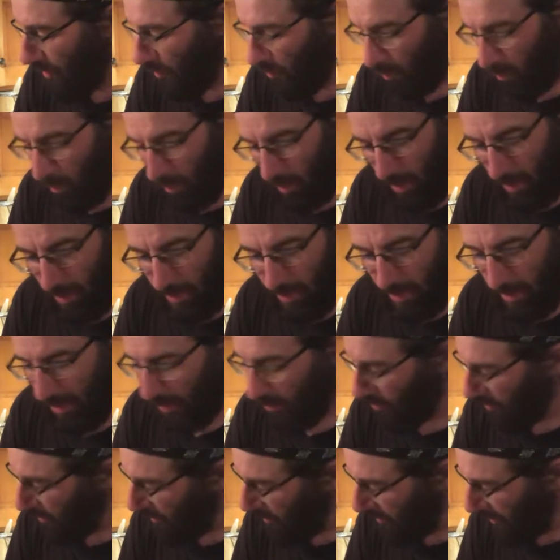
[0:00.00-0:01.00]
What I did
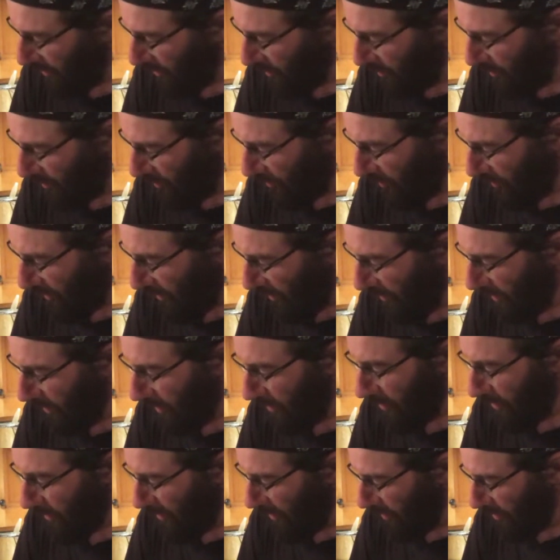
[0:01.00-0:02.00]
was I took a
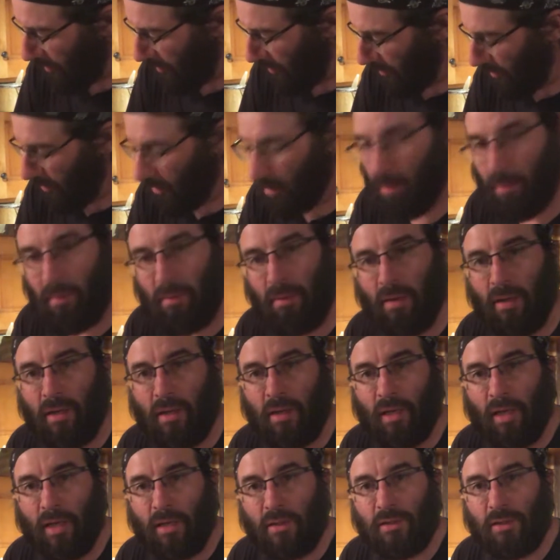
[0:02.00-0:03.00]
heat gun
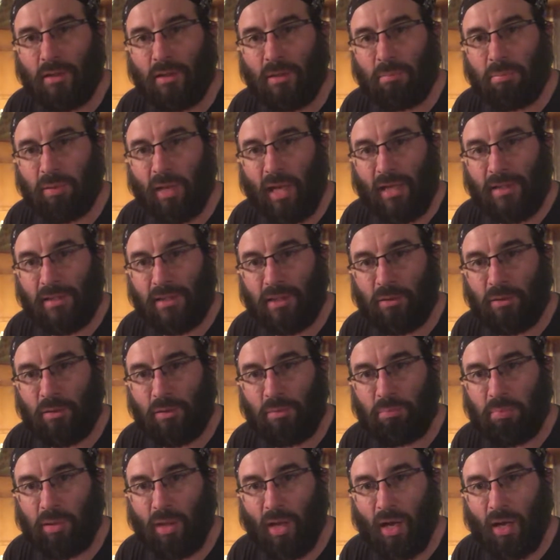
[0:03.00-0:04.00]
until the plastic was
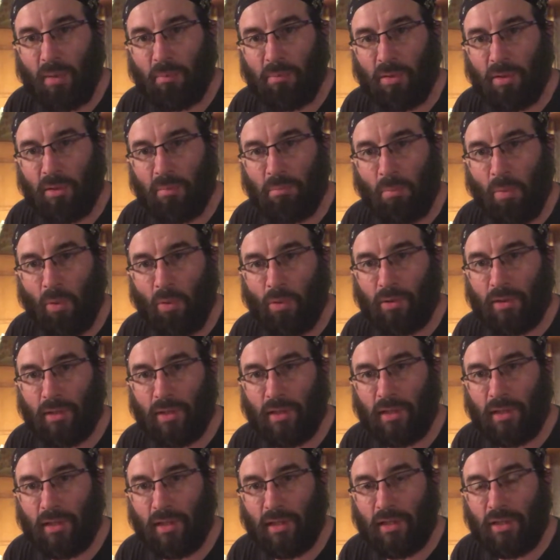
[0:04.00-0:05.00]
pliable,
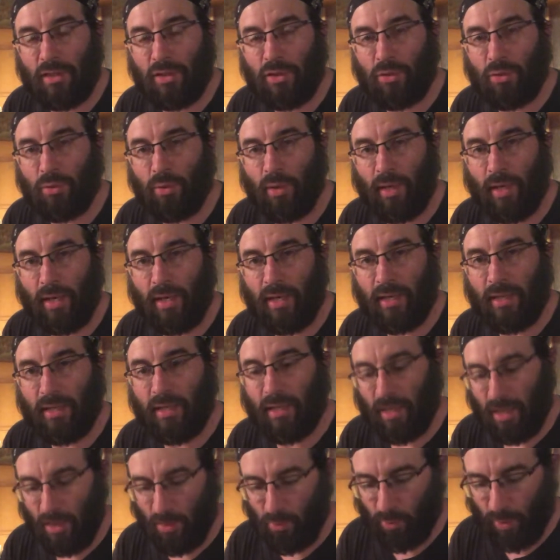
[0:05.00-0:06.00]
molded it into a
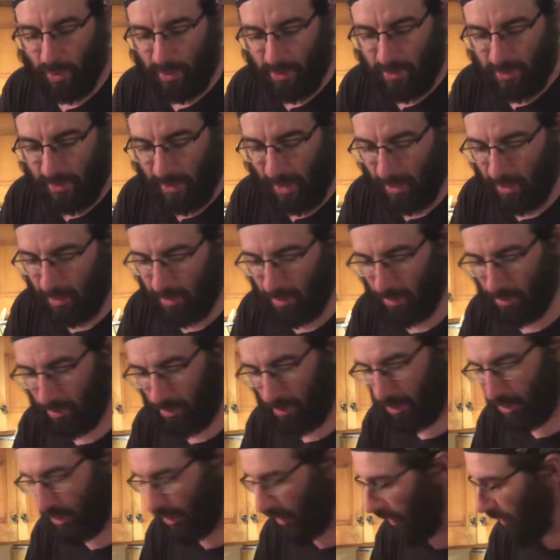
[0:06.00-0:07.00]
rectangular
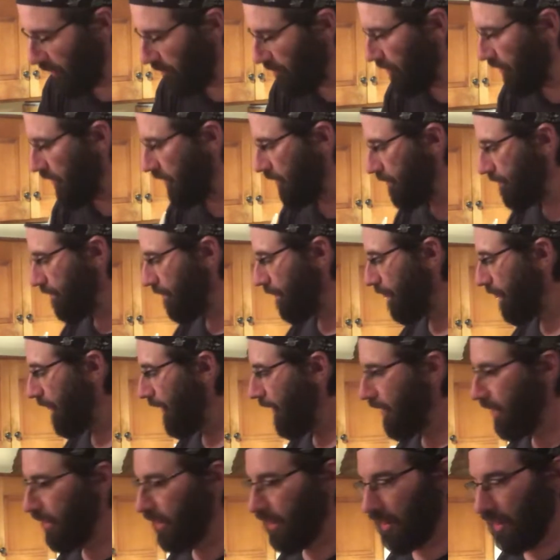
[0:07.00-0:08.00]
shape.
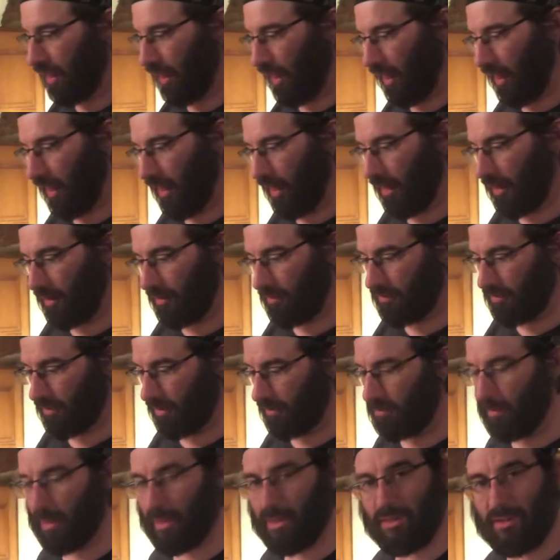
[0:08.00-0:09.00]
I've
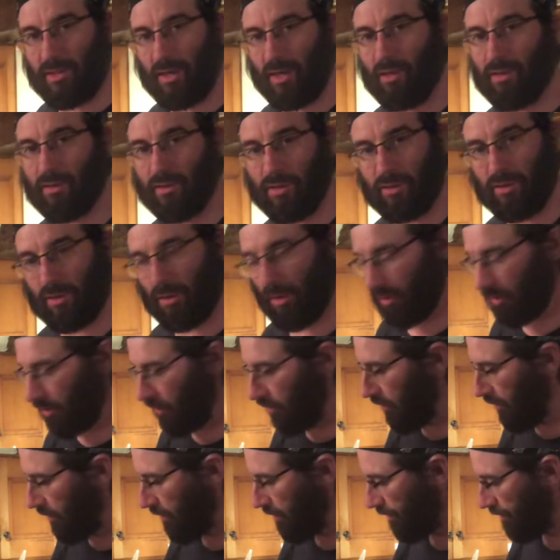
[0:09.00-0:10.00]
mixed all the
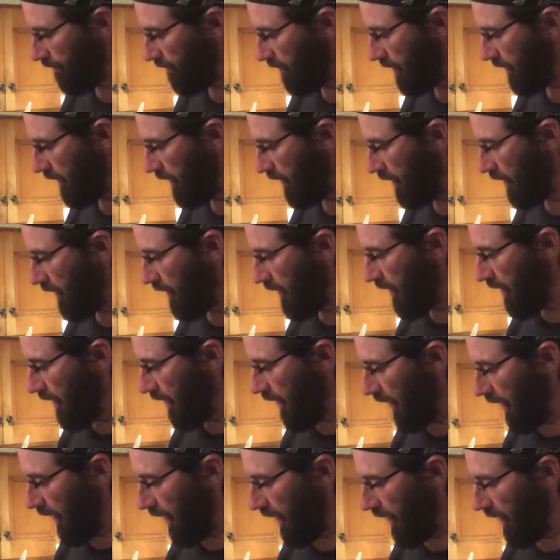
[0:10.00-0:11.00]
dough,
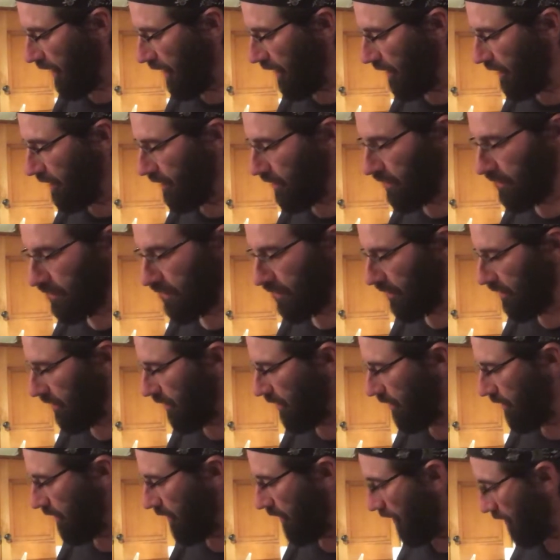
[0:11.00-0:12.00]
and
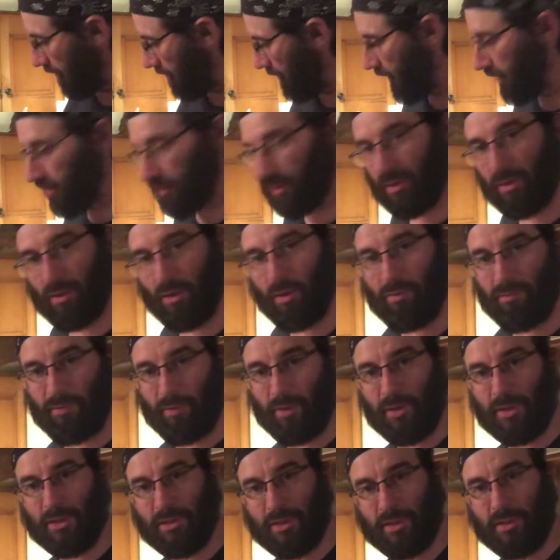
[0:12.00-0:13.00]
I mixed the dough
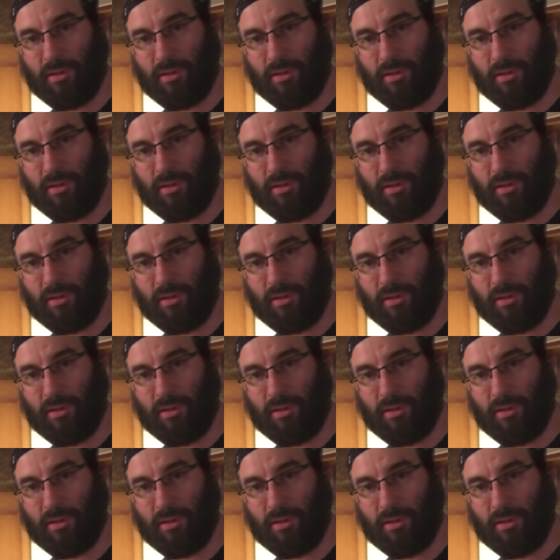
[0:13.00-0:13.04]
first